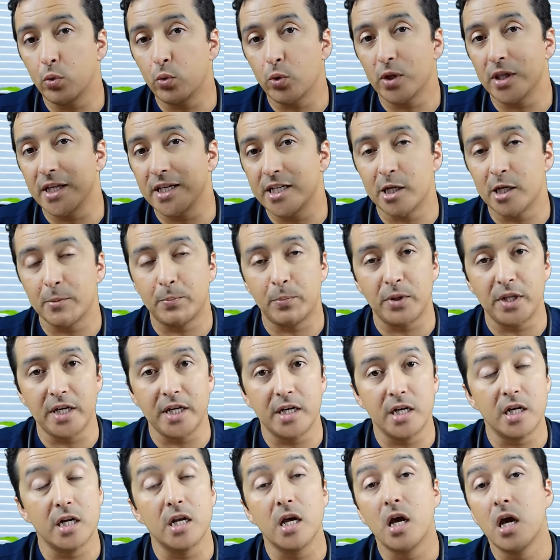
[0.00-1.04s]
really
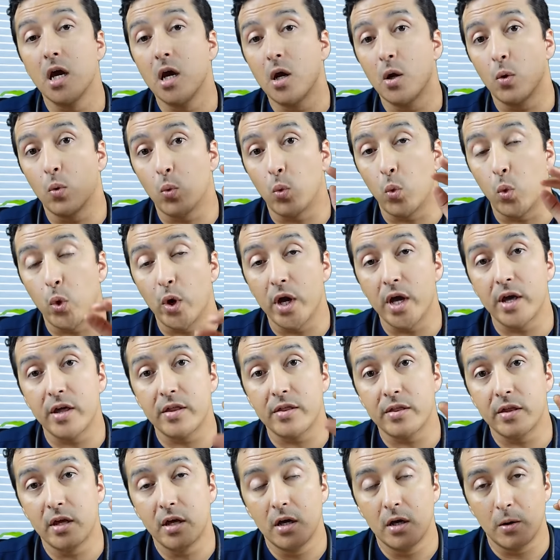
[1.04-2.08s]
depleted
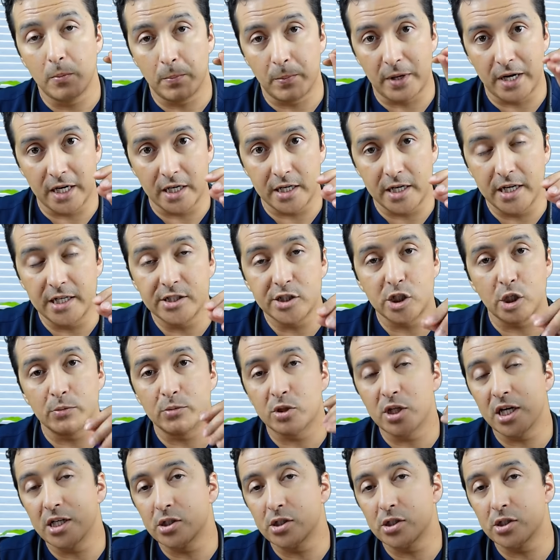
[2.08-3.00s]
with magnesiums.